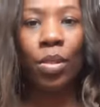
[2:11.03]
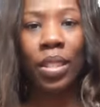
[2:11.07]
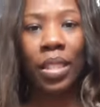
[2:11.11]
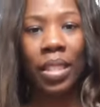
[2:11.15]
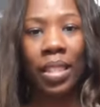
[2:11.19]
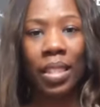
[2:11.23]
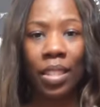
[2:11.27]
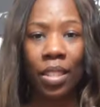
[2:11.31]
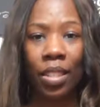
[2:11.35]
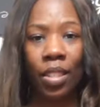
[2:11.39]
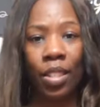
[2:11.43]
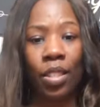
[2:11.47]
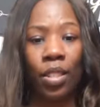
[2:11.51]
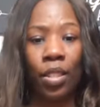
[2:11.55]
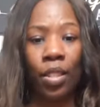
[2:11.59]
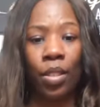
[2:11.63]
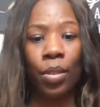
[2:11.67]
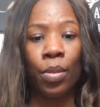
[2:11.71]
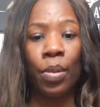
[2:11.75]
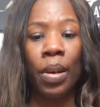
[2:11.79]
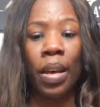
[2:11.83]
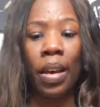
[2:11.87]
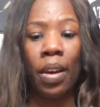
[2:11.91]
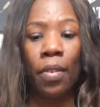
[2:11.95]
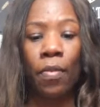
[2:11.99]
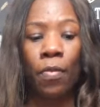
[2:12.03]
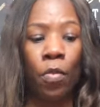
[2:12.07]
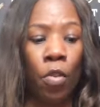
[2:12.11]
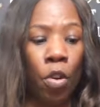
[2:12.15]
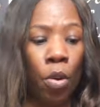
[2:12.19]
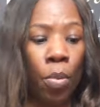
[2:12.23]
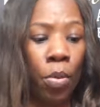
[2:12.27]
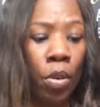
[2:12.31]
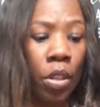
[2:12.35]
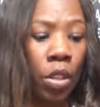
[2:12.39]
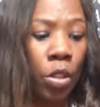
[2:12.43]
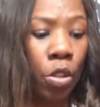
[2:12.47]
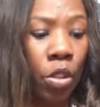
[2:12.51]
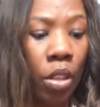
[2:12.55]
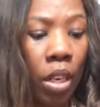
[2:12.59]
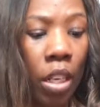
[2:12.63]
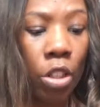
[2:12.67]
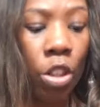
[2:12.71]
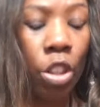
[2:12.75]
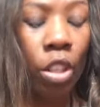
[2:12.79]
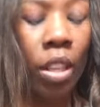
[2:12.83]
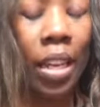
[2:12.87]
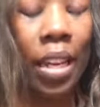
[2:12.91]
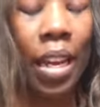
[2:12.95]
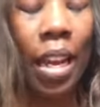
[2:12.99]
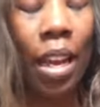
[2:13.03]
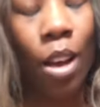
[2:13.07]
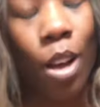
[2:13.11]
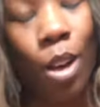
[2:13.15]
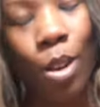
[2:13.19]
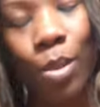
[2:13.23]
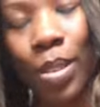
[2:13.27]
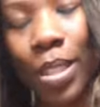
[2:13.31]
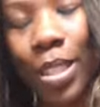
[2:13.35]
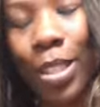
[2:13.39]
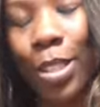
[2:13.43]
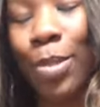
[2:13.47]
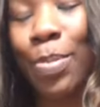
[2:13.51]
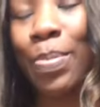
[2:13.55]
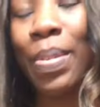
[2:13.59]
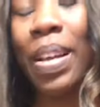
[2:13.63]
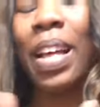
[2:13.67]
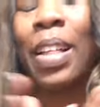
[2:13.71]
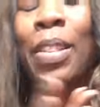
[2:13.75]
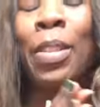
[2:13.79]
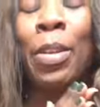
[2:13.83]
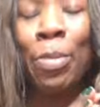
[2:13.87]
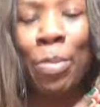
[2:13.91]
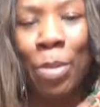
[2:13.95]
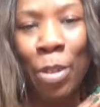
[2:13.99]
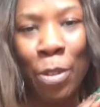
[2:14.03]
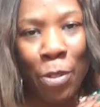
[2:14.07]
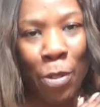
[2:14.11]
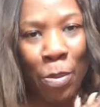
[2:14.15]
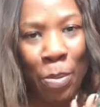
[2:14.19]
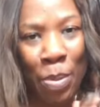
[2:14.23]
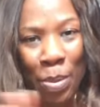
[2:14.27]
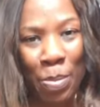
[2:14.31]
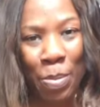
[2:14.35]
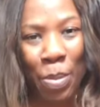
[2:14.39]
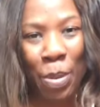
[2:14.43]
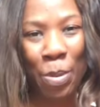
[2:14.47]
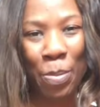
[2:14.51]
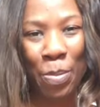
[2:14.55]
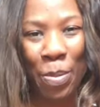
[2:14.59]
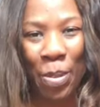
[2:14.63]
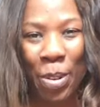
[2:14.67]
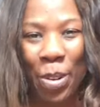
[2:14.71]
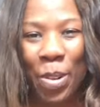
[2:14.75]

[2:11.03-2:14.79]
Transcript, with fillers: didn't do a formal introduction like I always do, but hello beautiful people, hope you're